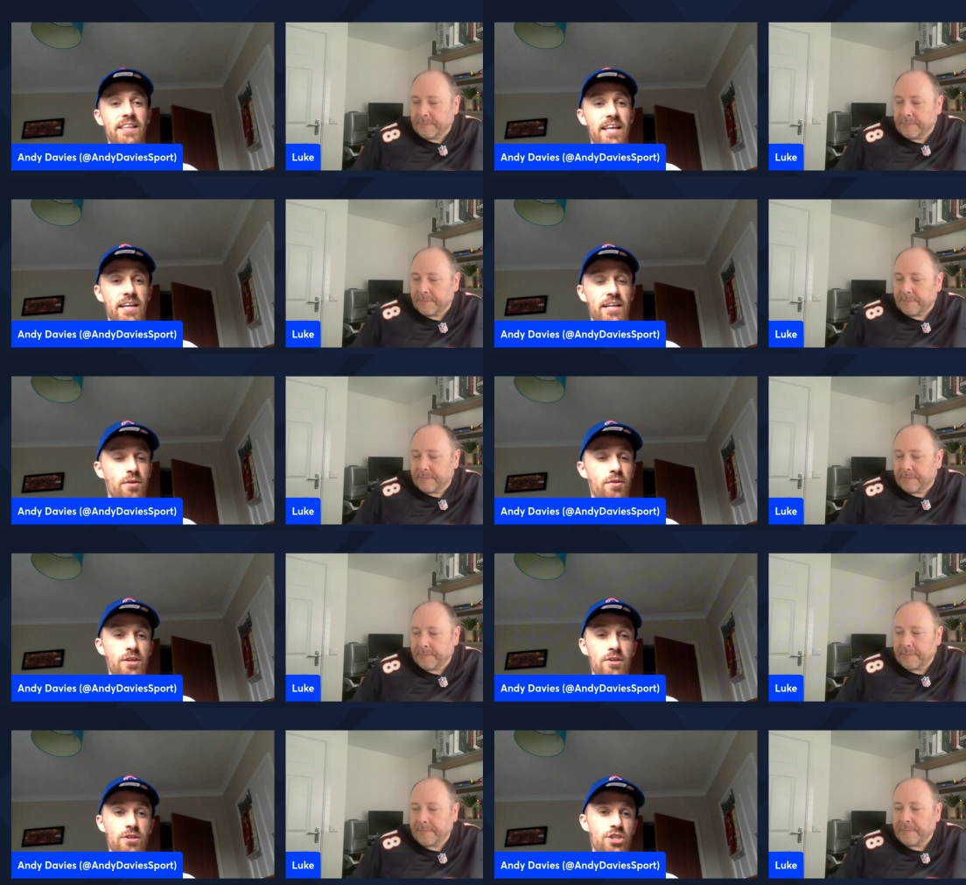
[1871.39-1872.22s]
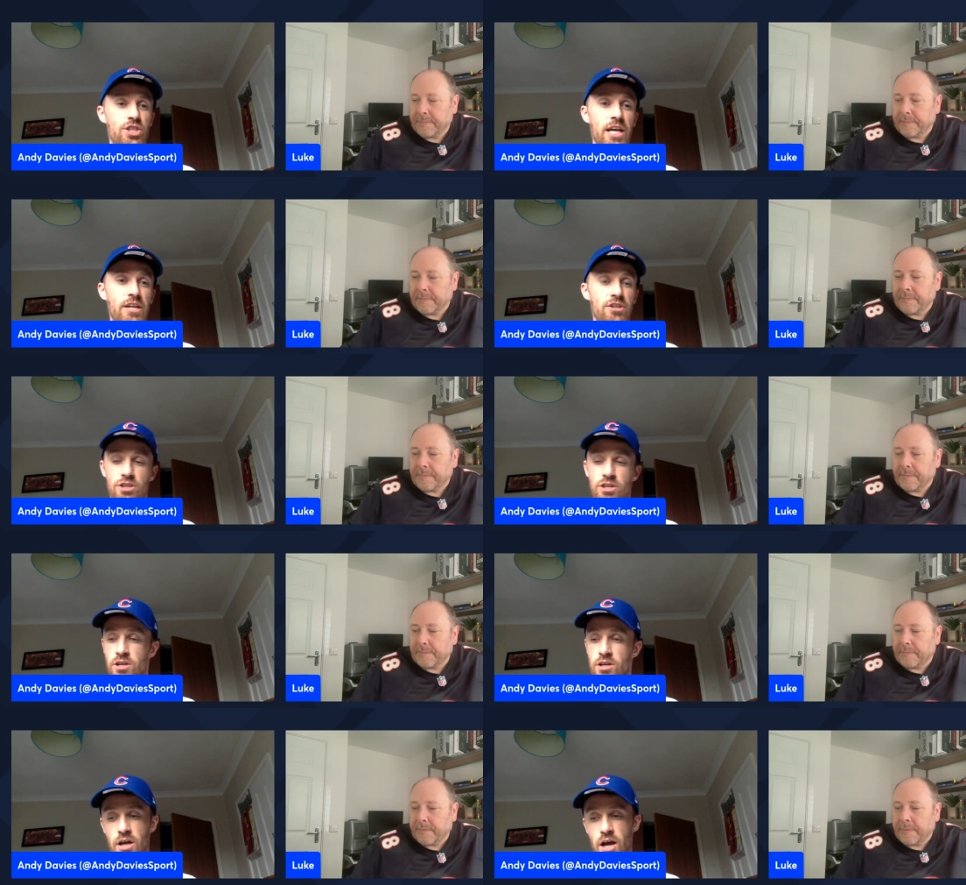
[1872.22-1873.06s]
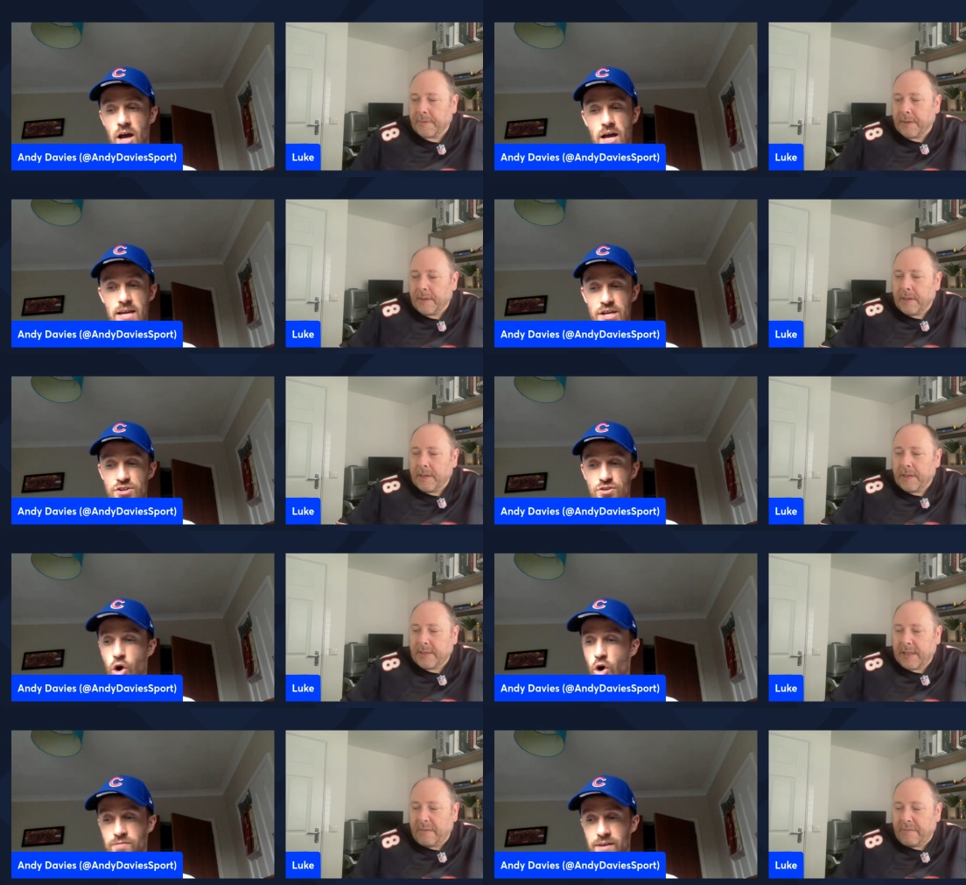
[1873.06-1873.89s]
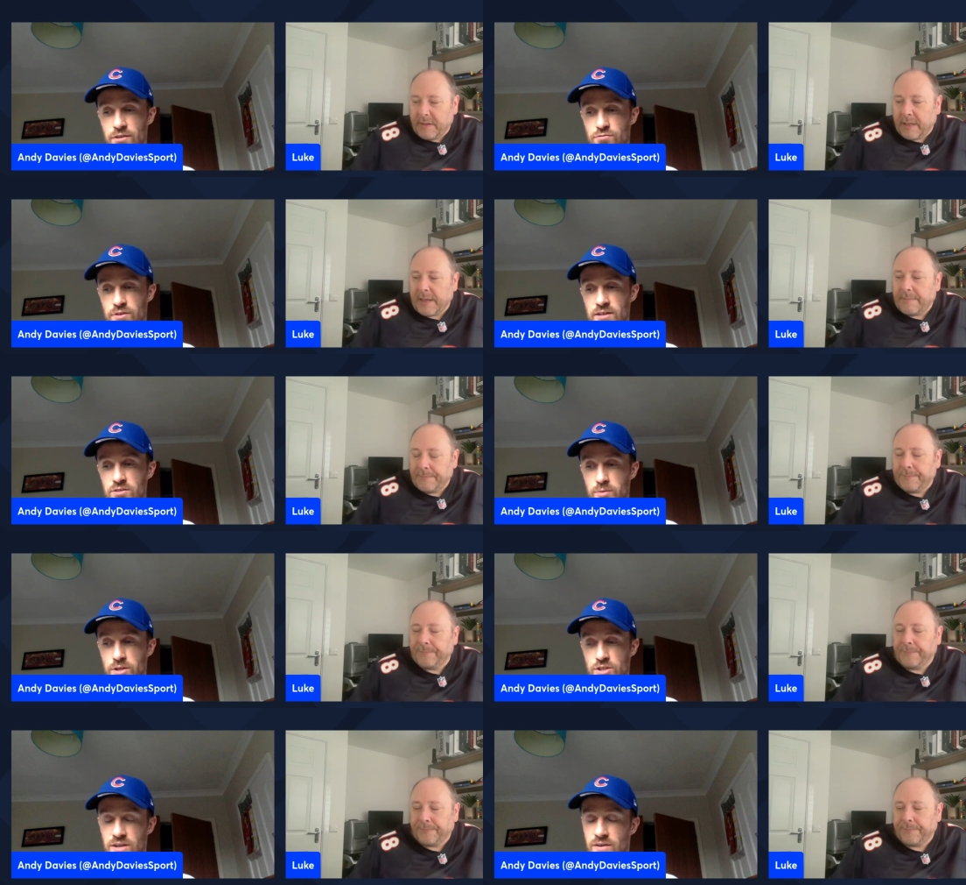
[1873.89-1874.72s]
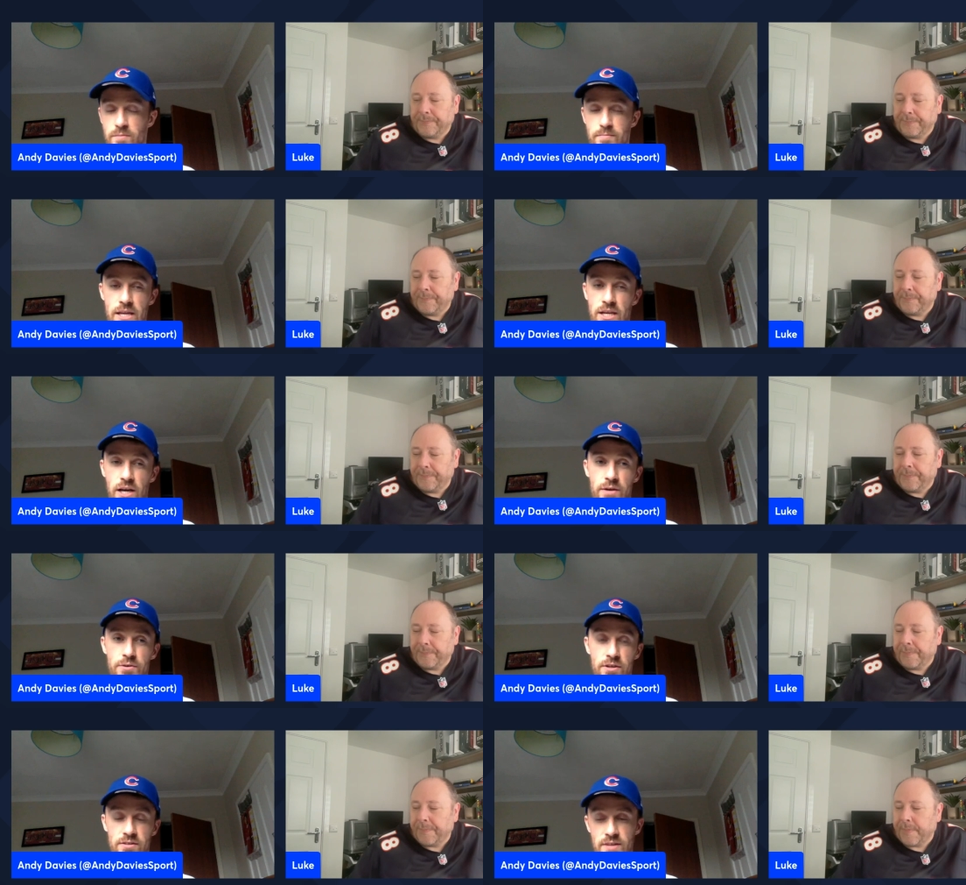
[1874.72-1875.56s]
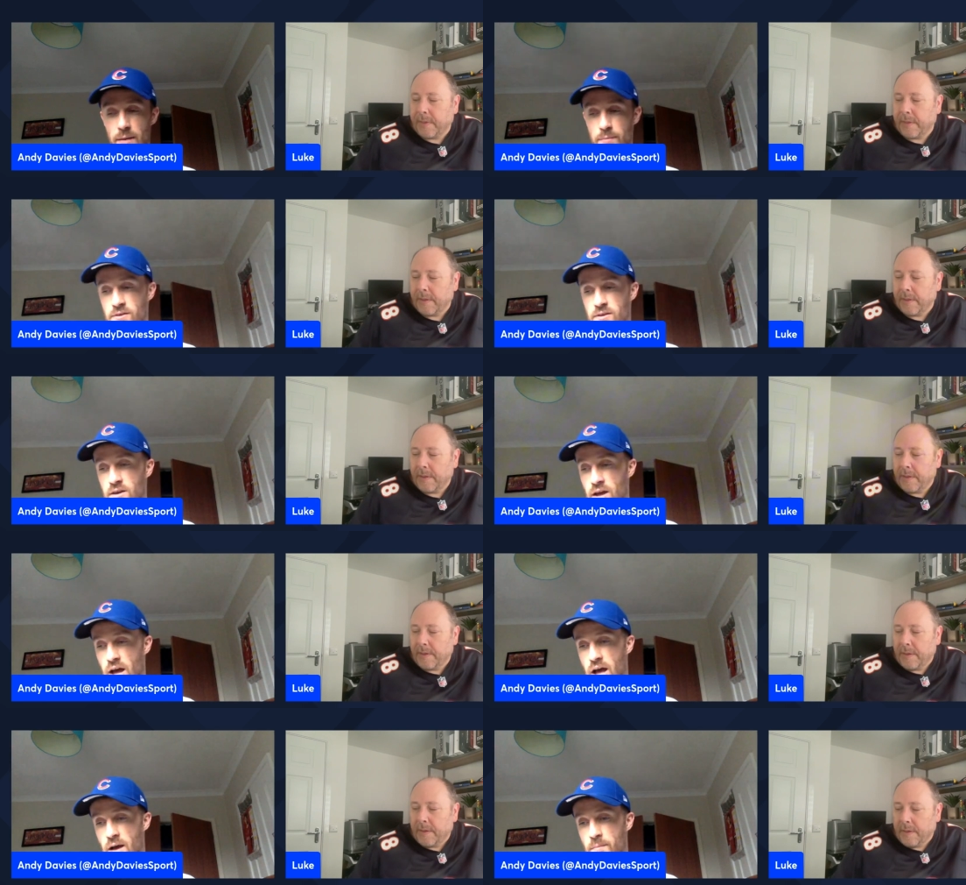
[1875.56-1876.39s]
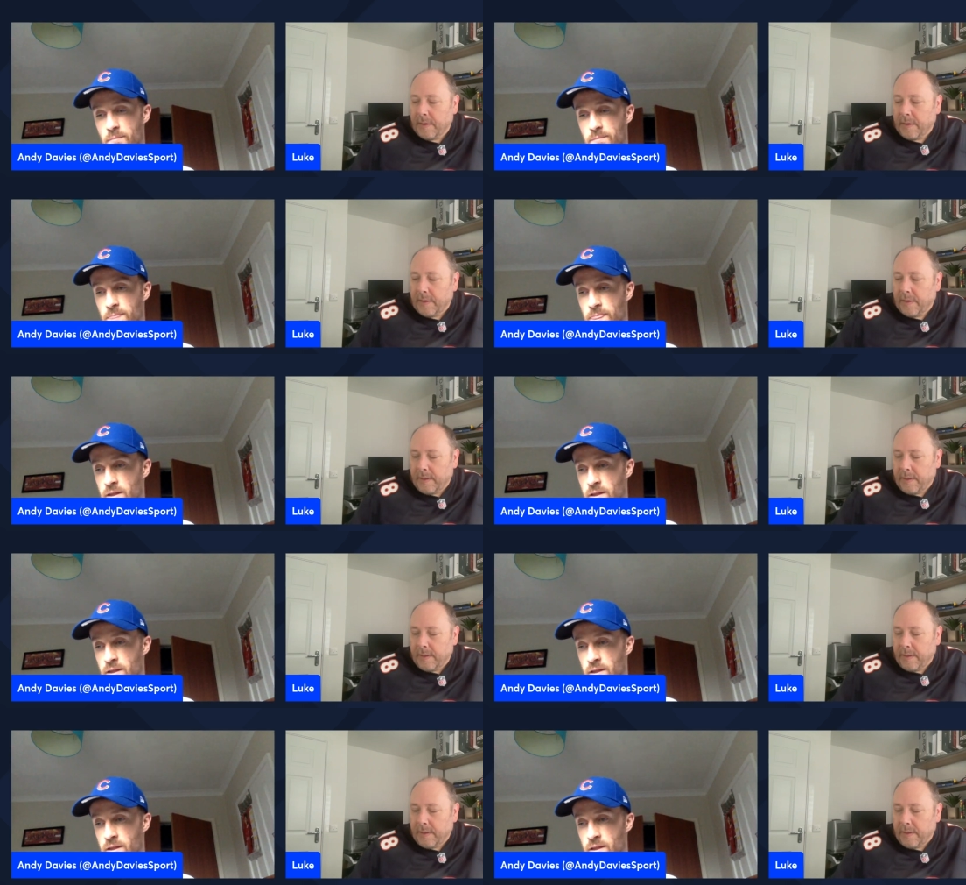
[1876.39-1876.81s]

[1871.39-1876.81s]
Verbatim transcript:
Speaker 1: Then I don't think you can change uh, unless you've got a valid reason, which there aren't many I would accept. Um,